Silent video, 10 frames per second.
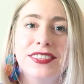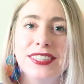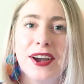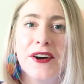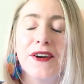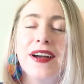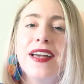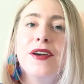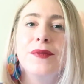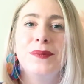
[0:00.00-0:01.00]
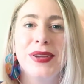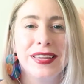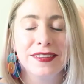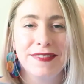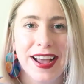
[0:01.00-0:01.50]
So
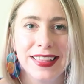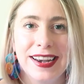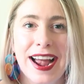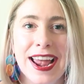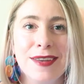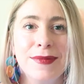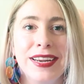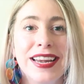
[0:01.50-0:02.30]
being the fact that I am an